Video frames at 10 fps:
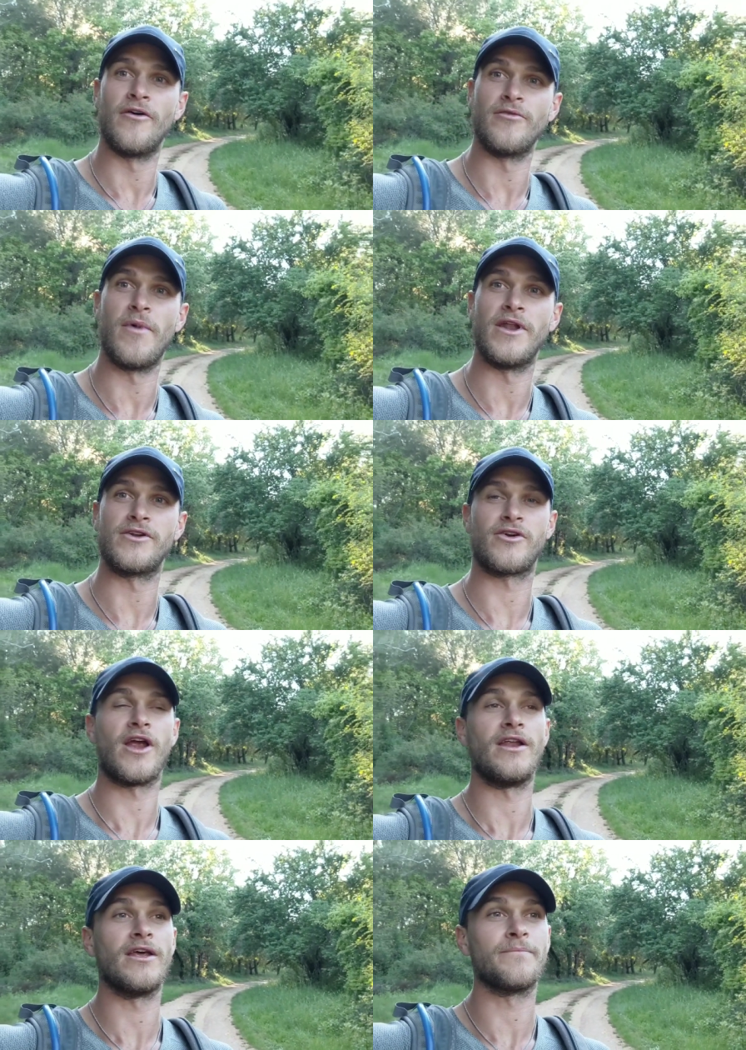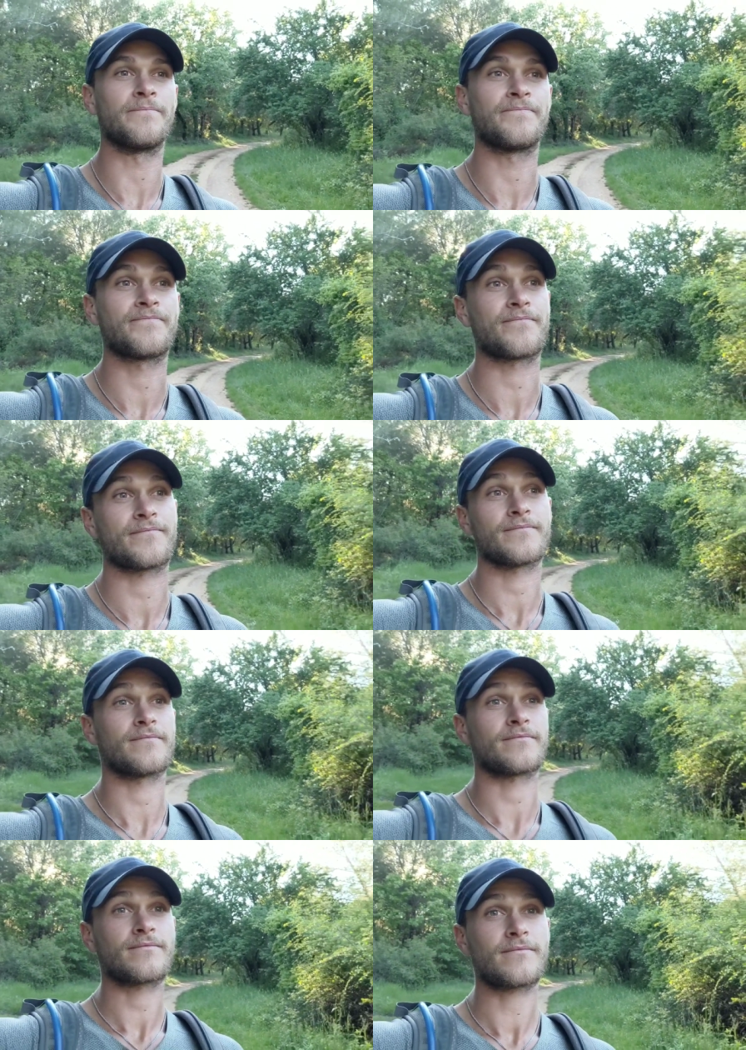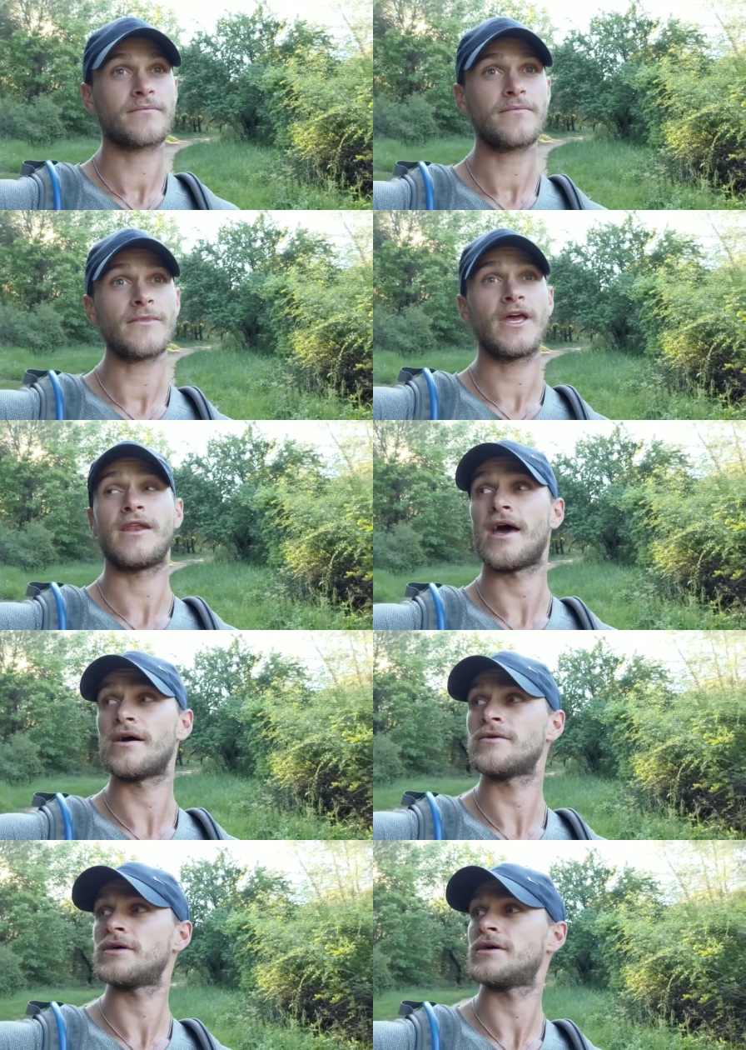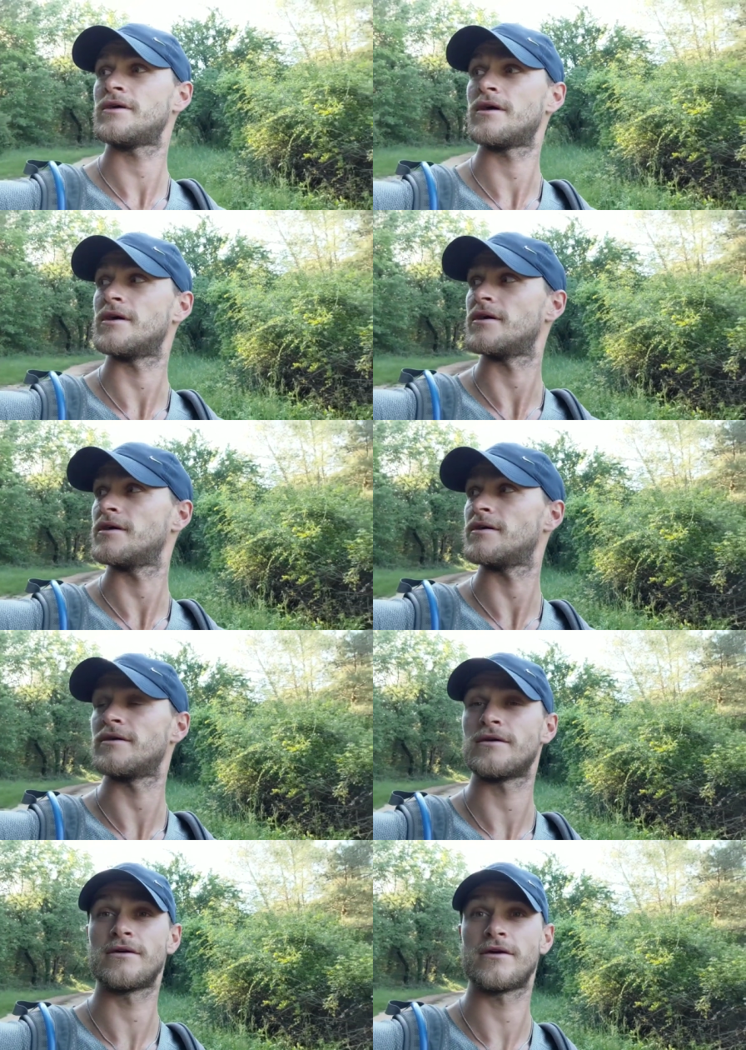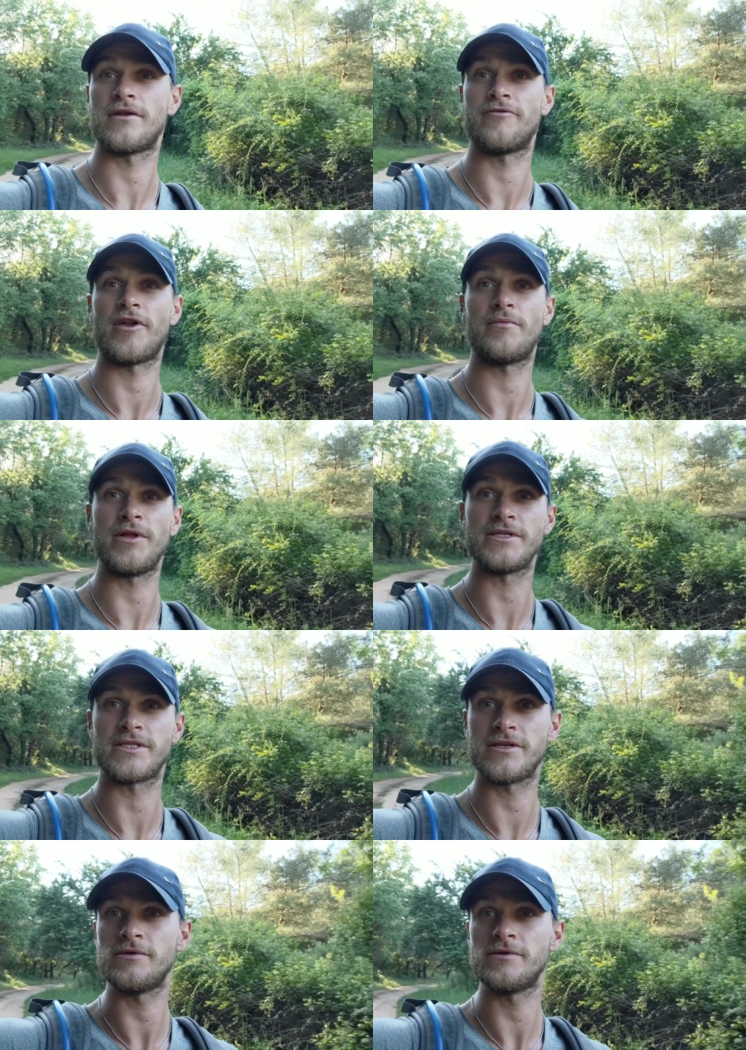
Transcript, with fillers: of the Mediterranean. And now, gonna find a place